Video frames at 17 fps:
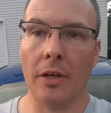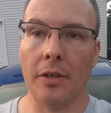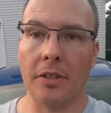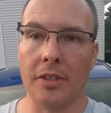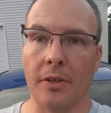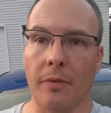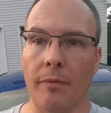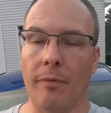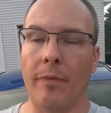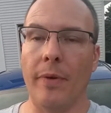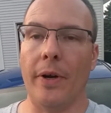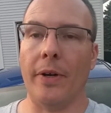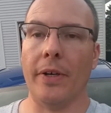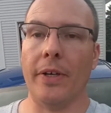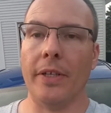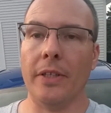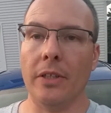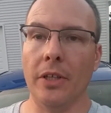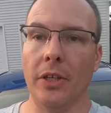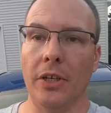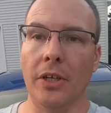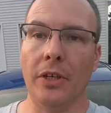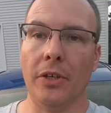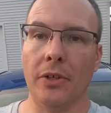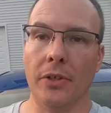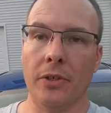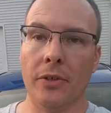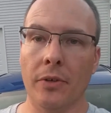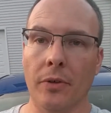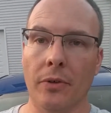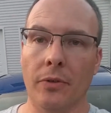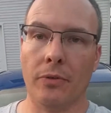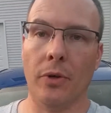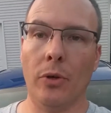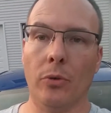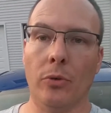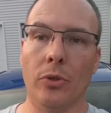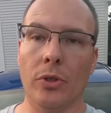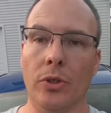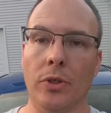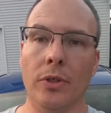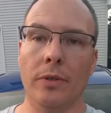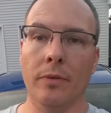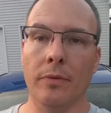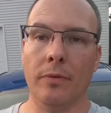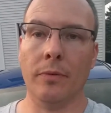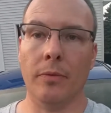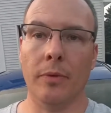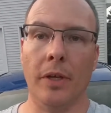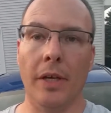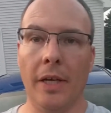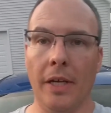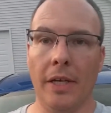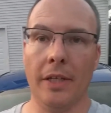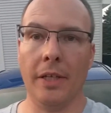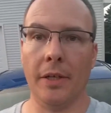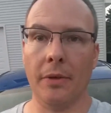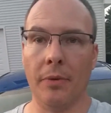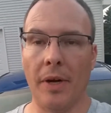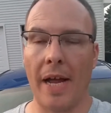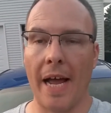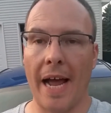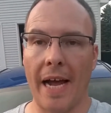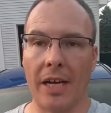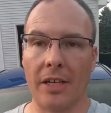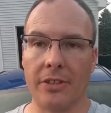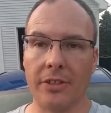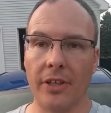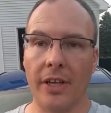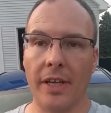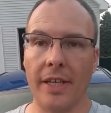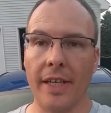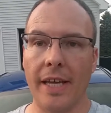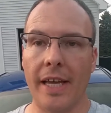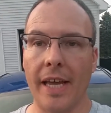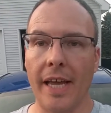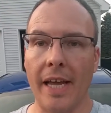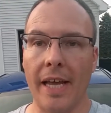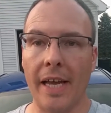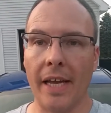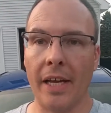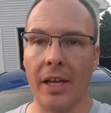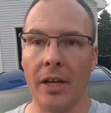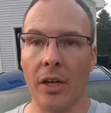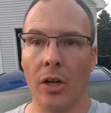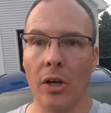It's a very linear throttle curve, and it acts like a